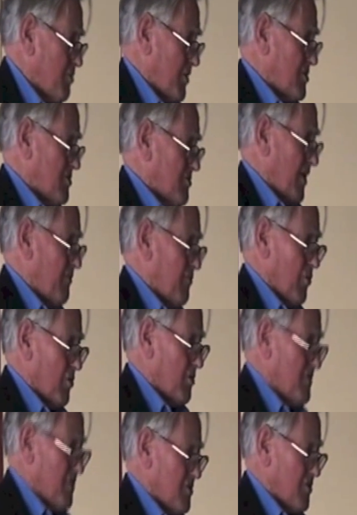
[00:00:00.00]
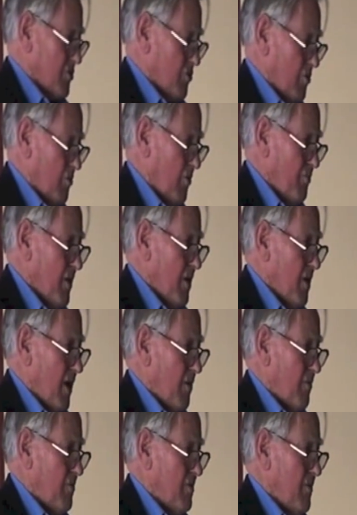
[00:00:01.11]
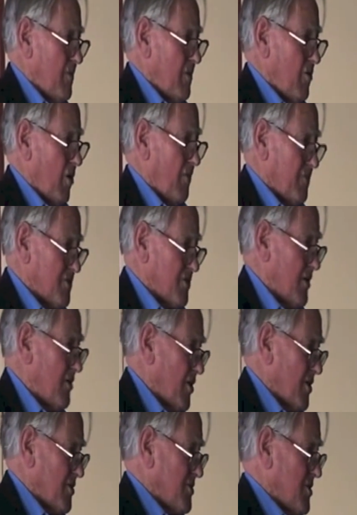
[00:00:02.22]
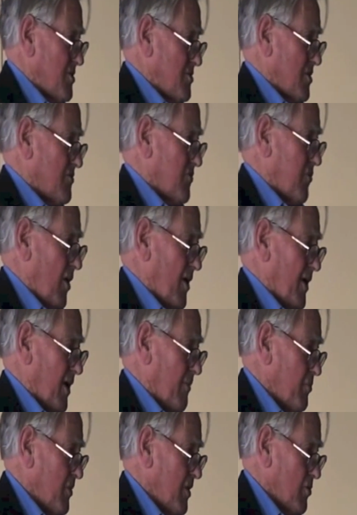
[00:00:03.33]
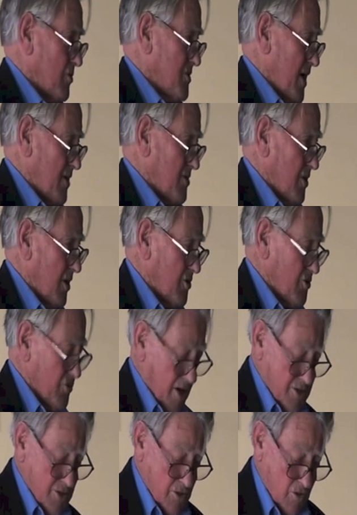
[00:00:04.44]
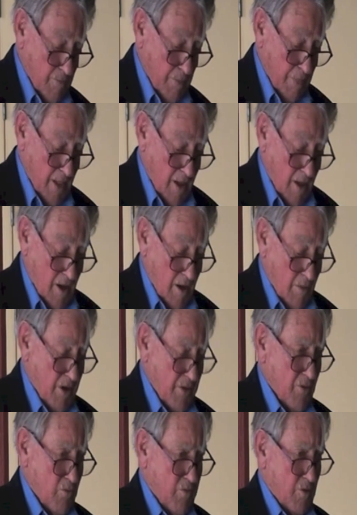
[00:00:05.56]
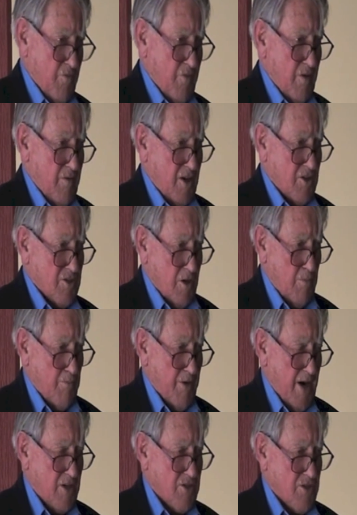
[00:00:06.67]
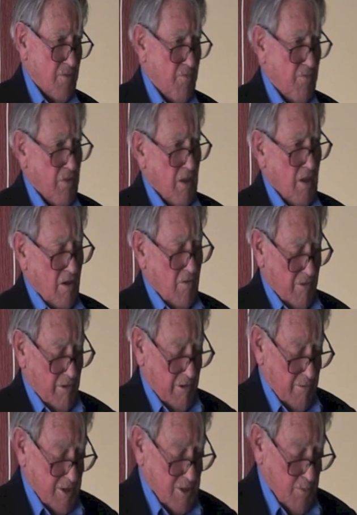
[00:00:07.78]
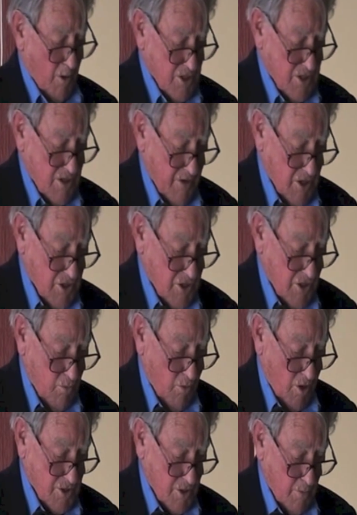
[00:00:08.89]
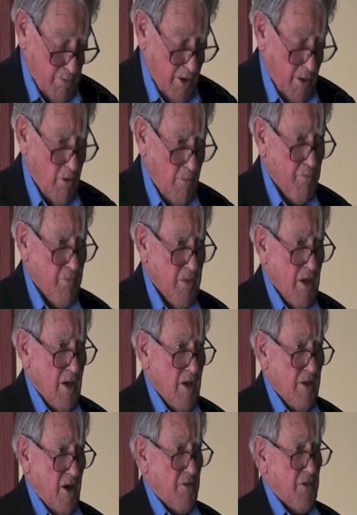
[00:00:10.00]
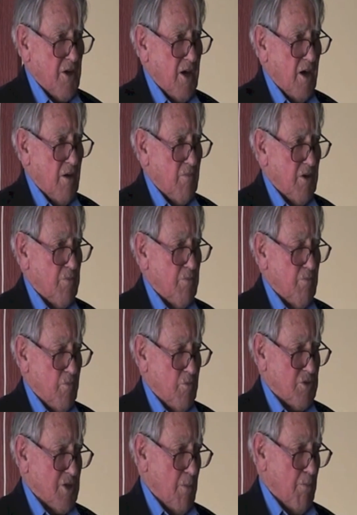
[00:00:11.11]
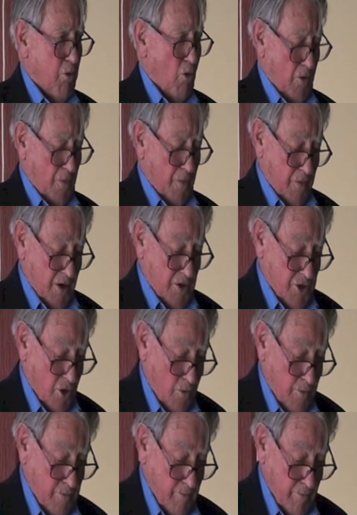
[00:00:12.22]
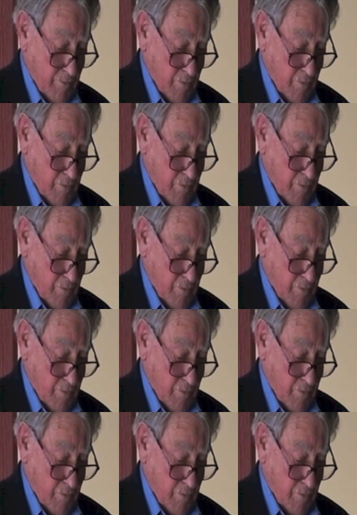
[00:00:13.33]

was pretty straightforward, just a normal, obviously not as easy as flying or taxing a tricycle, but with excellent brakes and very responsive engines. It wasn't a problem. The only thing that was important that you